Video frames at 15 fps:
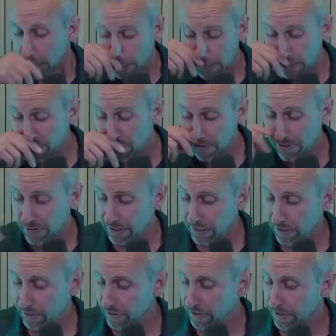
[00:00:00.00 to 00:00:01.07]
Another
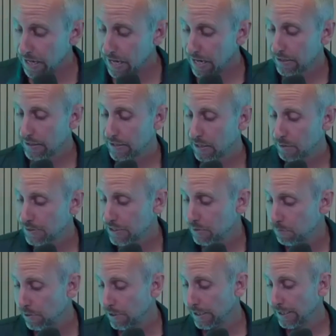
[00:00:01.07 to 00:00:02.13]
thing that comes into
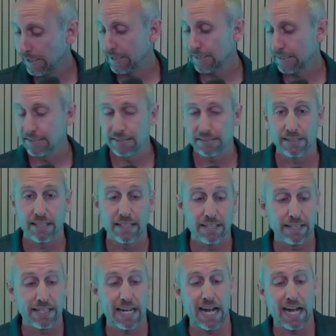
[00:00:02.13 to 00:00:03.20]
play is
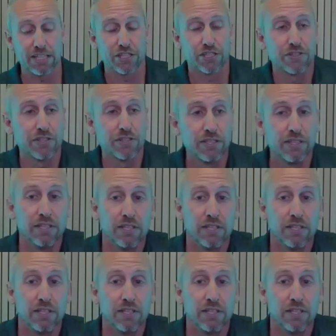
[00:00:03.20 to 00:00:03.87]
cash.